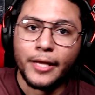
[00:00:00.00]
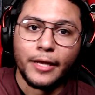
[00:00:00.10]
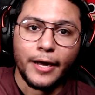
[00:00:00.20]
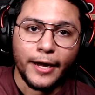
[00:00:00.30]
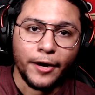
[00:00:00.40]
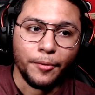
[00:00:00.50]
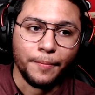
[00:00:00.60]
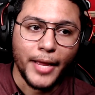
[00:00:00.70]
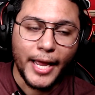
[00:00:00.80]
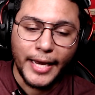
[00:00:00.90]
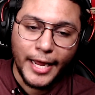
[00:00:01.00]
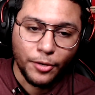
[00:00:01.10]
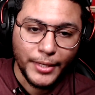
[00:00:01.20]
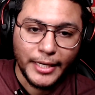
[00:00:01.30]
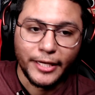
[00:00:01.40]
and
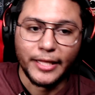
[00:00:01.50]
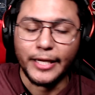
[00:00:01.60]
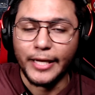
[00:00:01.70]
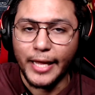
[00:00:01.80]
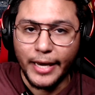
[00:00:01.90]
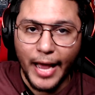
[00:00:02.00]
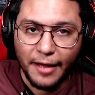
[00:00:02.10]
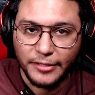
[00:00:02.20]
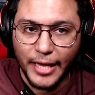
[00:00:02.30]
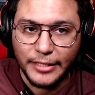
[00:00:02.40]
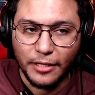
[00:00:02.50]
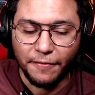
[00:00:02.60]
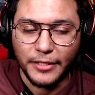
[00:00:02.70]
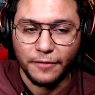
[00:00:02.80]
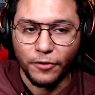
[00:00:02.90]
AoE healing, and has a
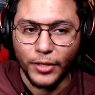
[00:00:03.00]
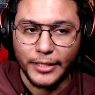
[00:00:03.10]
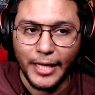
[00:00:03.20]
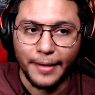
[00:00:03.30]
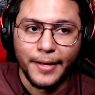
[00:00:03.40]
defensive role like that.